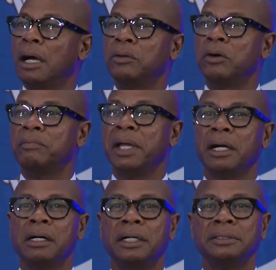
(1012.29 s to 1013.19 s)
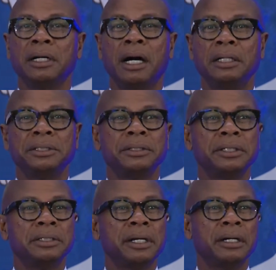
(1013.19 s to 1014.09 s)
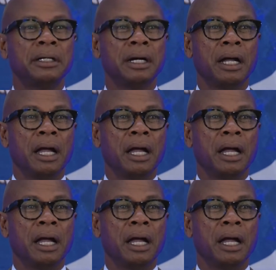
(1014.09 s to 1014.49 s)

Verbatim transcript: don't know if Mayor Hunter is here,